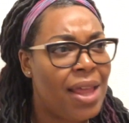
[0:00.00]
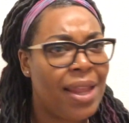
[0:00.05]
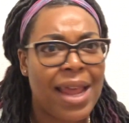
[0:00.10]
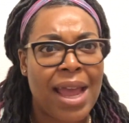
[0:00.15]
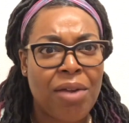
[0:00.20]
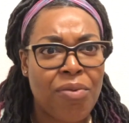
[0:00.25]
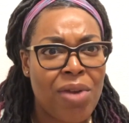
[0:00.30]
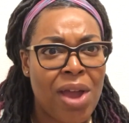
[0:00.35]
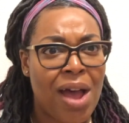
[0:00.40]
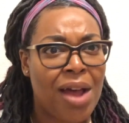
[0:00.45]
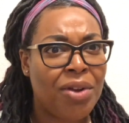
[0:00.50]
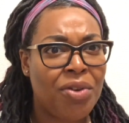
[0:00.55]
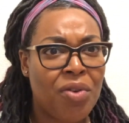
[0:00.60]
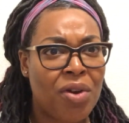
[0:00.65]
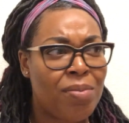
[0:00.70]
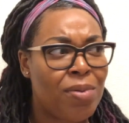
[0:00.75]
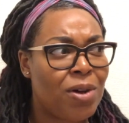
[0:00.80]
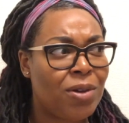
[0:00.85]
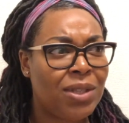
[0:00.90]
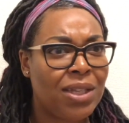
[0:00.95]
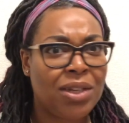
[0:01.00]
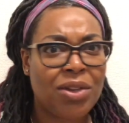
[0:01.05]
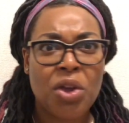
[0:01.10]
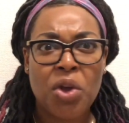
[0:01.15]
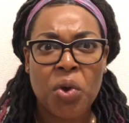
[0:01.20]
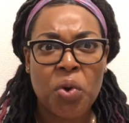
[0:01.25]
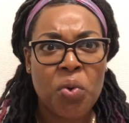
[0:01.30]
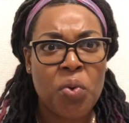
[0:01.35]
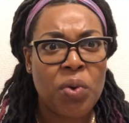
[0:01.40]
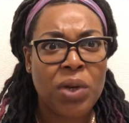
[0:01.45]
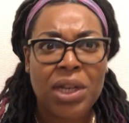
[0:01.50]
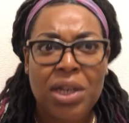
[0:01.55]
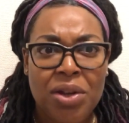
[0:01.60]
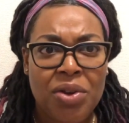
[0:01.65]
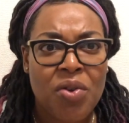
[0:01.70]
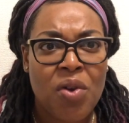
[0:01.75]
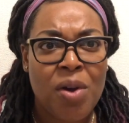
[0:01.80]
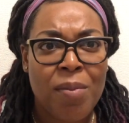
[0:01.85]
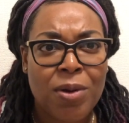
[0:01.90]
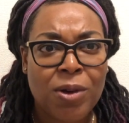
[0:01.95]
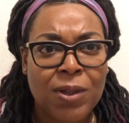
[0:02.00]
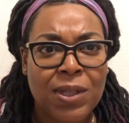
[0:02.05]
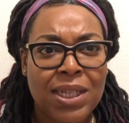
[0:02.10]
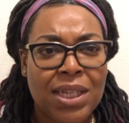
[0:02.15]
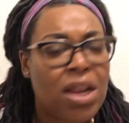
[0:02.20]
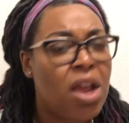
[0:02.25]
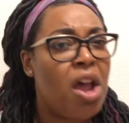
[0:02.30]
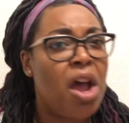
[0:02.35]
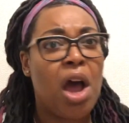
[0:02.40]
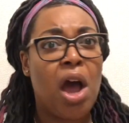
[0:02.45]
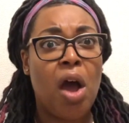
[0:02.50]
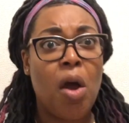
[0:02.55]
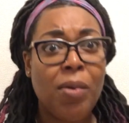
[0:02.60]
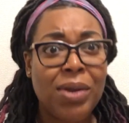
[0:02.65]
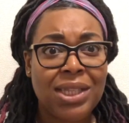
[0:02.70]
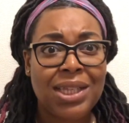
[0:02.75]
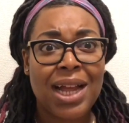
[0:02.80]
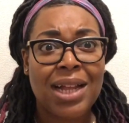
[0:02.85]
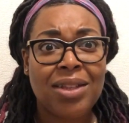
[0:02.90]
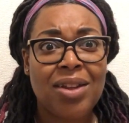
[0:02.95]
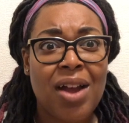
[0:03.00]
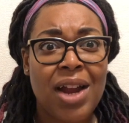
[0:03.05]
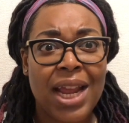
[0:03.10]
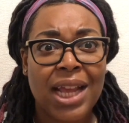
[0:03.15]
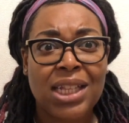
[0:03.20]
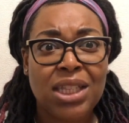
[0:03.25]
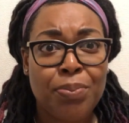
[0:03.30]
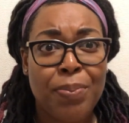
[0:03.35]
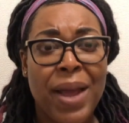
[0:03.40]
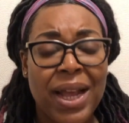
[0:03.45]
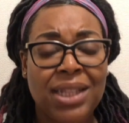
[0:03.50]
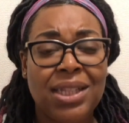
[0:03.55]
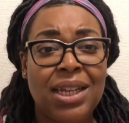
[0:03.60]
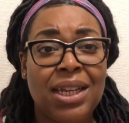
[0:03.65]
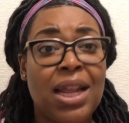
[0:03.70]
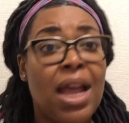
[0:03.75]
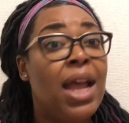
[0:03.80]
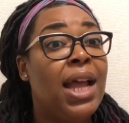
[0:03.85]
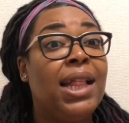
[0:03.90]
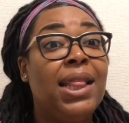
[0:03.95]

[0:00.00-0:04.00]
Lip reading: Like, we all knew about it. Who didn't know about it? How is that unexpected?